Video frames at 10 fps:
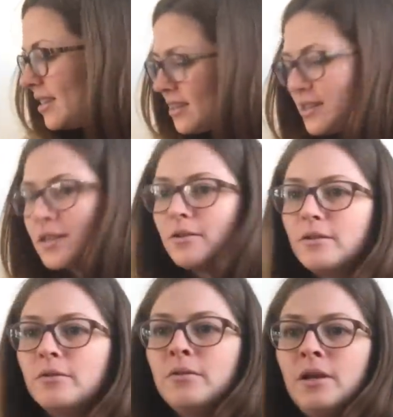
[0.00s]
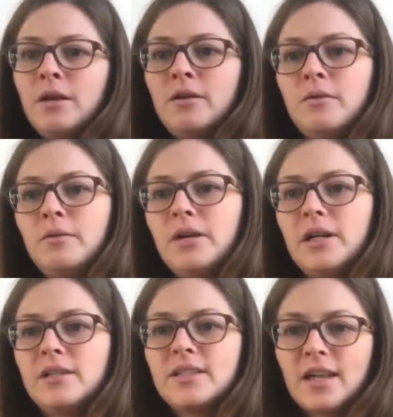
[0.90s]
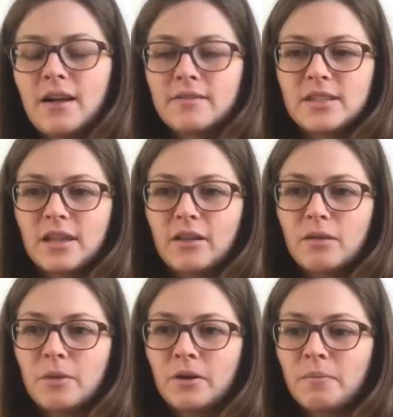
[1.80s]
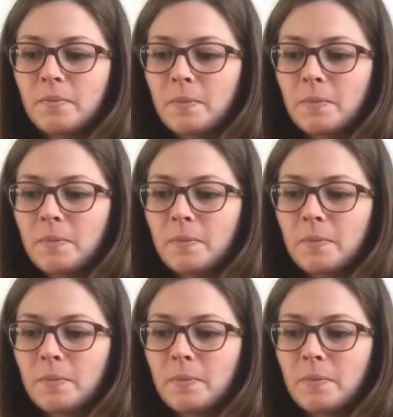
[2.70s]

So what else do I have to tell you about?